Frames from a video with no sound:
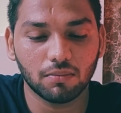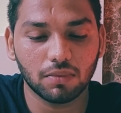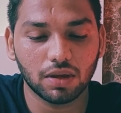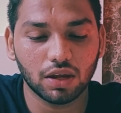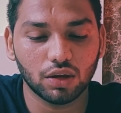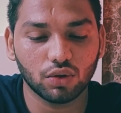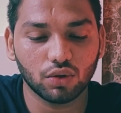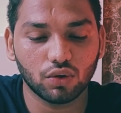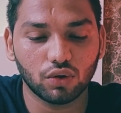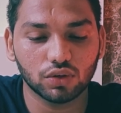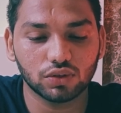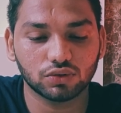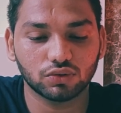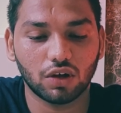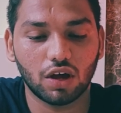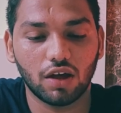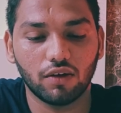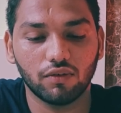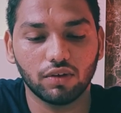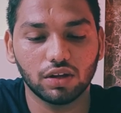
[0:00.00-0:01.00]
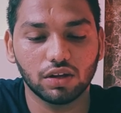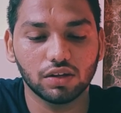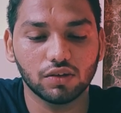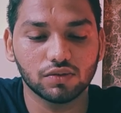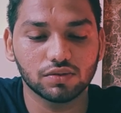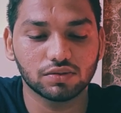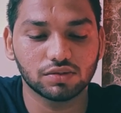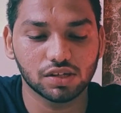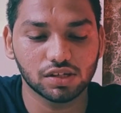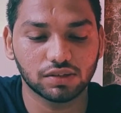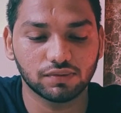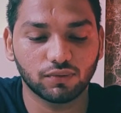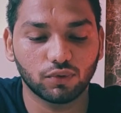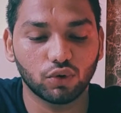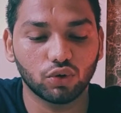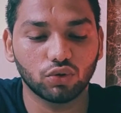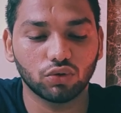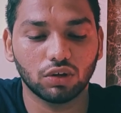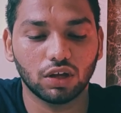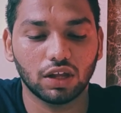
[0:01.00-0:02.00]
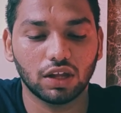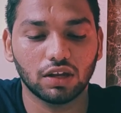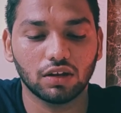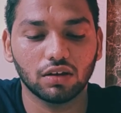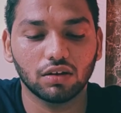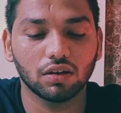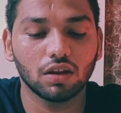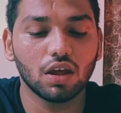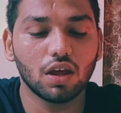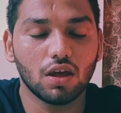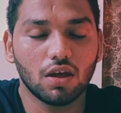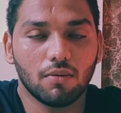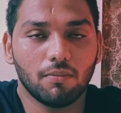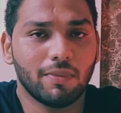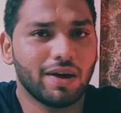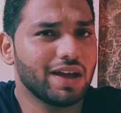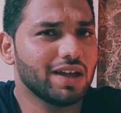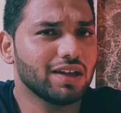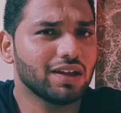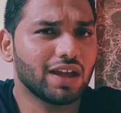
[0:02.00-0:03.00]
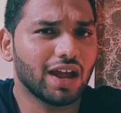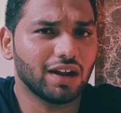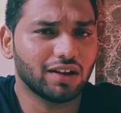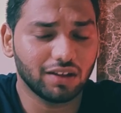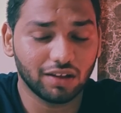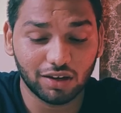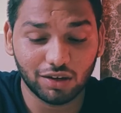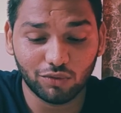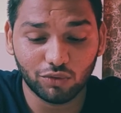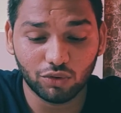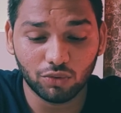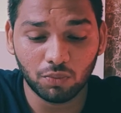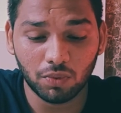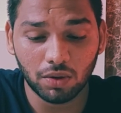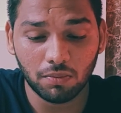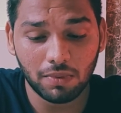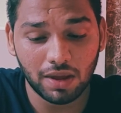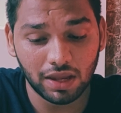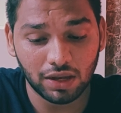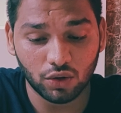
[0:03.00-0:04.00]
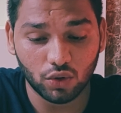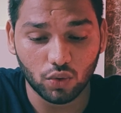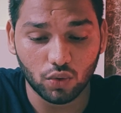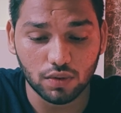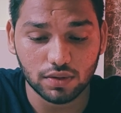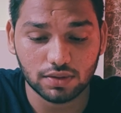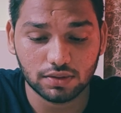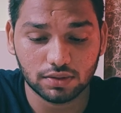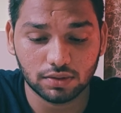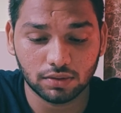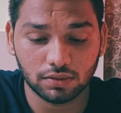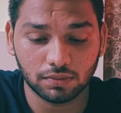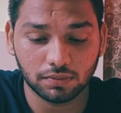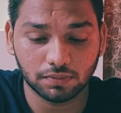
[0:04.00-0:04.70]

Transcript: a main course, so I will use this photo, and my category would be main course.